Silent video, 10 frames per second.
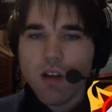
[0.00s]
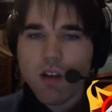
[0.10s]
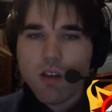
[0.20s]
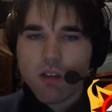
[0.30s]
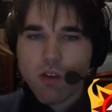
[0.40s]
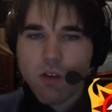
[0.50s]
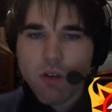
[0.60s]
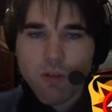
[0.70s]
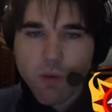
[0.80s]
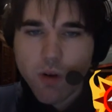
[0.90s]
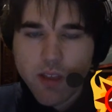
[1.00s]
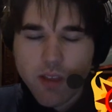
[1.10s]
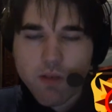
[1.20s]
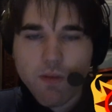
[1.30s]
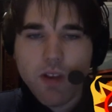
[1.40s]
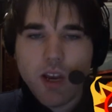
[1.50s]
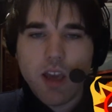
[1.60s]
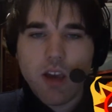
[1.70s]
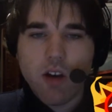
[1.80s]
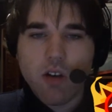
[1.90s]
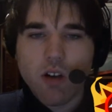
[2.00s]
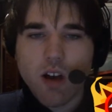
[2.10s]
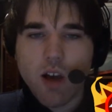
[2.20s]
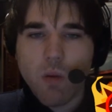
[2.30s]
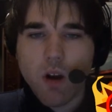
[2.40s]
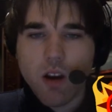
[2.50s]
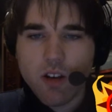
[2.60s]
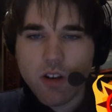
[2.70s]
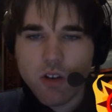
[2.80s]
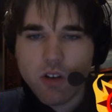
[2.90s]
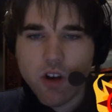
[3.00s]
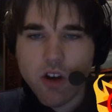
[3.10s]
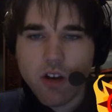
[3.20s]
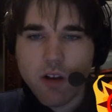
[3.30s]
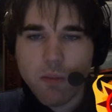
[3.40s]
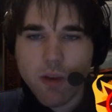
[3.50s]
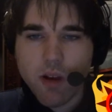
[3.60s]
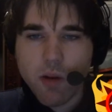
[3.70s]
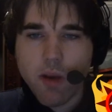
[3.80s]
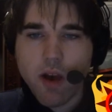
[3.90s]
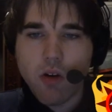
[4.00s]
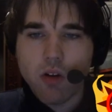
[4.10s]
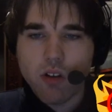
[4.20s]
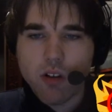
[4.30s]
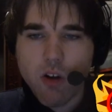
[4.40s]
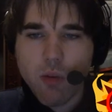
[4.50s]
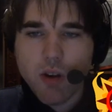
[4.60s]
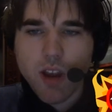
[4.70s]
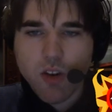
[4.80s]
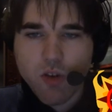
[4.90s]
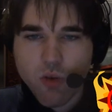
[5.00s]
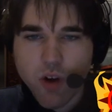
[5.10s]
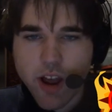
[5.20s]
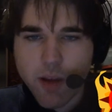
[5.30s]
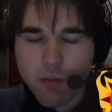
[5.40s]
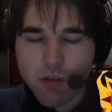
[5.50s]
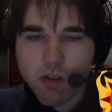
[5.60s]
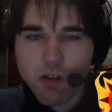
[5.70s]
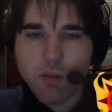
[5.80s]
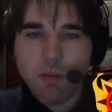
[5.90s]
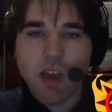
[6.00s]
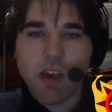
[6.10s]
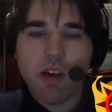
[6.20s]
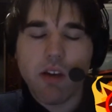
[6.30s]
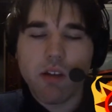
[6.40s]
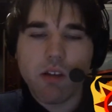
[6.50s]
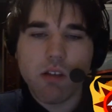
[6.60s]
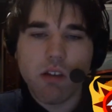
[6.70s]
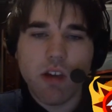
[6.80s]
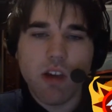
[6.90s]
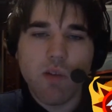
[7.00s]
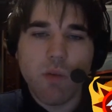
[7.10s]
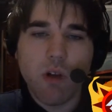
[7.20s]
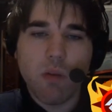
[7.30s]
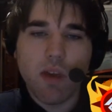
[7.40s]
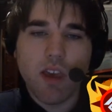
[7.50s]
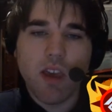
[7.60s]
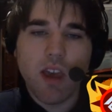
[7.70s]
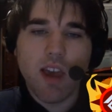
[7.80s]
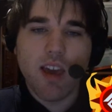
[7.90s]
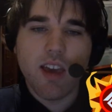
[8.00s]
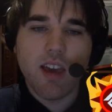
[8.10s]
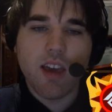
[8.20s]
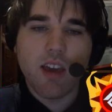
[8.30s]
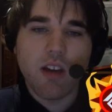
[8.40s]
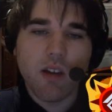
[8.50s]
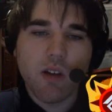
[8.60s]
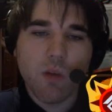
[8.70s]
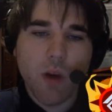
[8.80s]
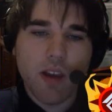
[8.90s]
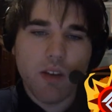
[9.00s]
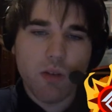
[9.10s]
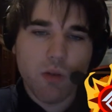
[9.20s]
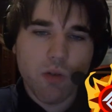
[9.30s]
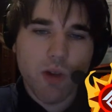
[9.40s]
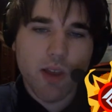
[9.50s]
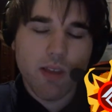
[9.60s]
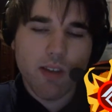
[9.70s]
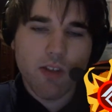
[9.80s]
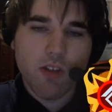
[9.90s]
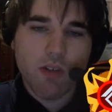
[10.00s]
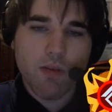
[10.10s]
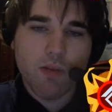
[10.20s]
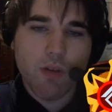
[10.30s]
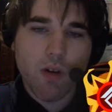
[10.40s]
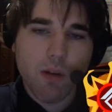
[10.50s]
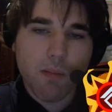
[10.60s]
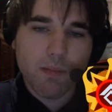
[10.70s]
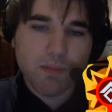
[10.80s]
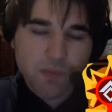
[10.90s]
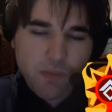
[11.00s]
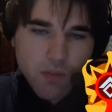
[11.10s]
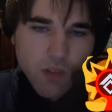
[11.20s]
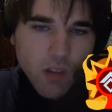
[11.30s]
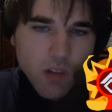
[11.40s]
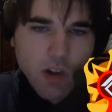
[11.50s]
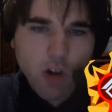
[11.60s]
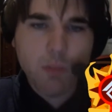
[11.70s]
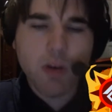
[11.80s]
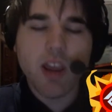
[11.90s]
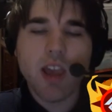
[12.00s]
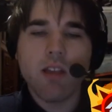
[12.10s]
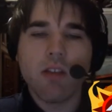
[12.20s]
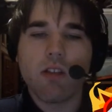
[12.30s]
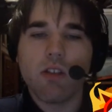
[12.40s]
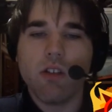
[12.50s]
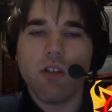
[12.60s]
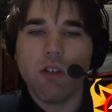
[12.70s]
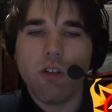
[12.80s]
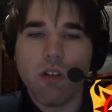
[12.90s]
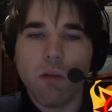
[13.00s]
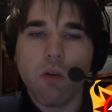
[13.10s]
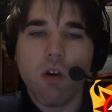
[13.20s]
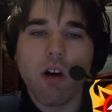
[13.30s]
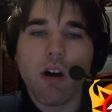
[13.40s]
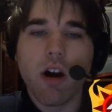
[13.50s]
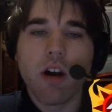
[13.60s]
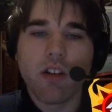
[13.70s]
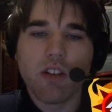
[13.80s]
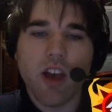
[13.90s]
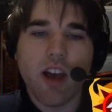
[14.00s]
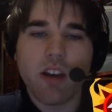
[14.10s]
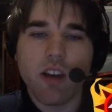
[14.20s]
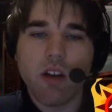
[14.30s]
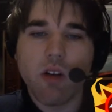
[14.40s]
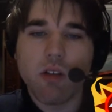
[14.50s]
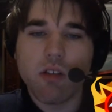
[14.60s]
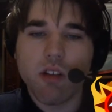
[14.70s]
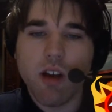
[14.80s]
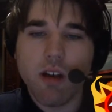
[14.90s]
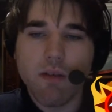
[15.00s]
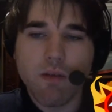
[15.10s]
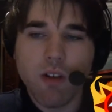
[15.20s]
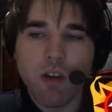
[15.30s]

So for this video, I wanted to talk a bit about opening traps because it will be a good way to transition from openings to the more tactical stuff.